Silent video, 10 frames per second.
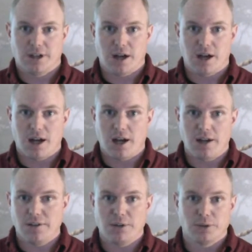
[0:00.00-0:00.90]

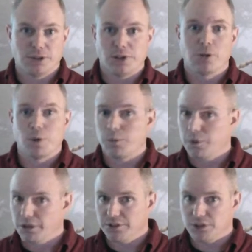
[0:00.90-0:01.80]
I only know what
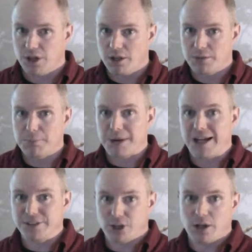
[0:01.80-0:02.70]
works on
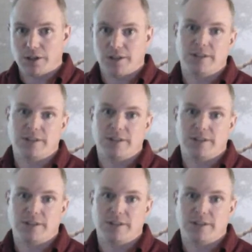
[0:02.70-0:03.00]
my dog.